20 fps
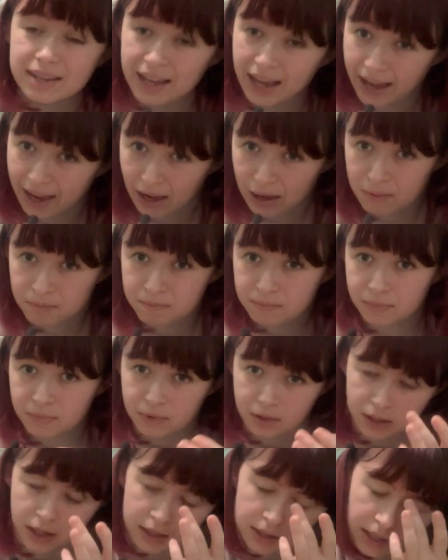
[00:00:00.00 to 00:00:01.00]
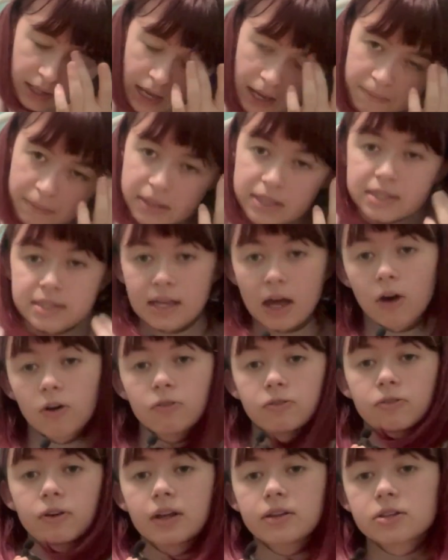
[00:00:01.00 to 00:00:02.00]
game. Like the game
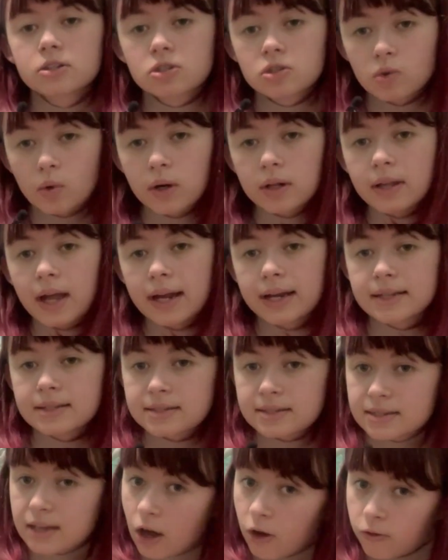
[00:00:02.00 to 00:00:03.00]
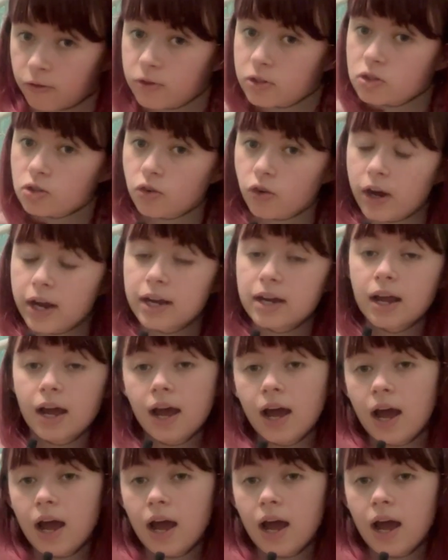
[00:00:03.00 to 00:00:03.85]
itself and the storyline itself is great.